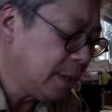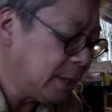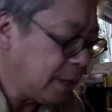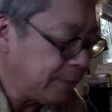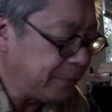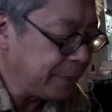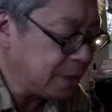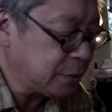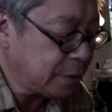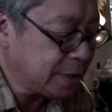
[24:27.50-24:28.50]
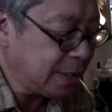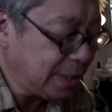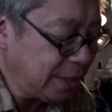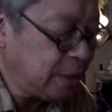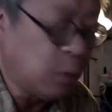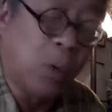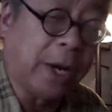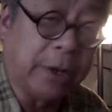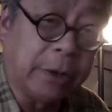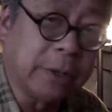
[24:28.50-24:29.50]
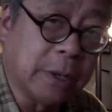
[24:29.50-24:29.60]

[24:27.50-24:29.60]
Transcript: um, this was a little whiter.